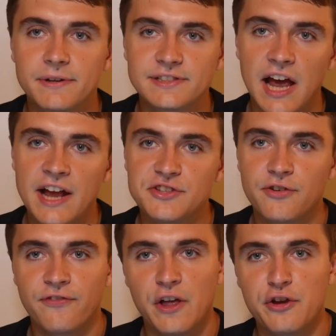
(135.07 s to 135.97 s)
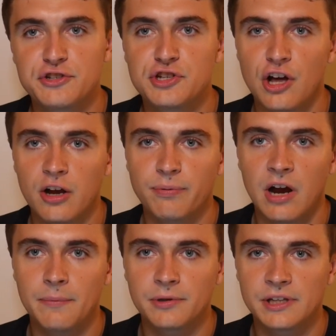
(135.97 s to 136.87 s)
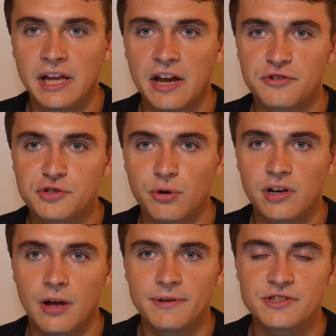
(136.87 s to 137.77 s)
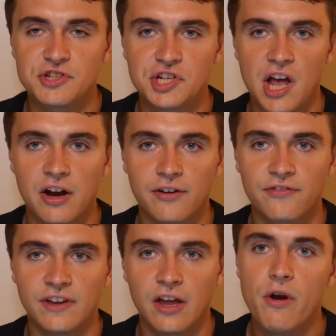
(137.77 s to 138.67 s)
Besides her failure to talk properly and her shortcomings in geography,